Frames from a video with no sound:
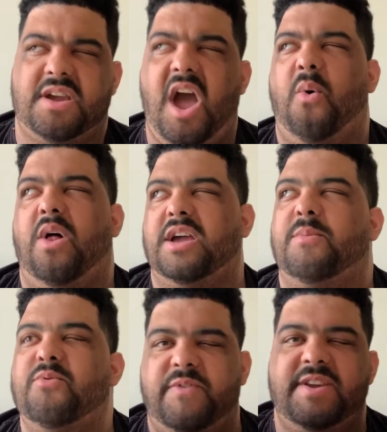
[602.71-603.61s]
oh, well, like a
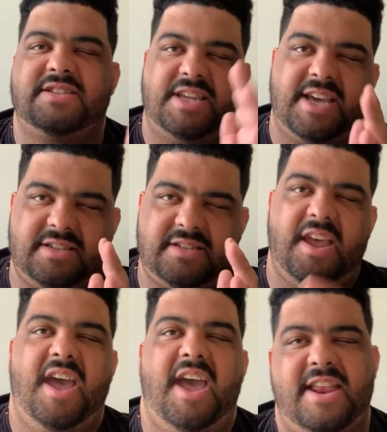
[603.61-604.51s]
movie is this,
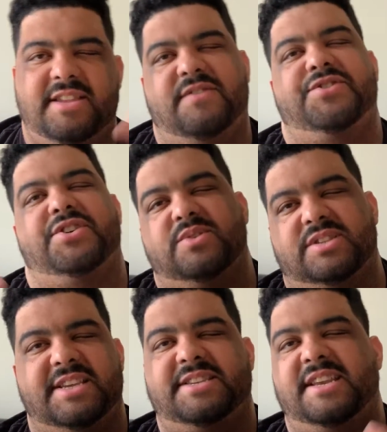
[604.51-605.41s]
and a TV show is this,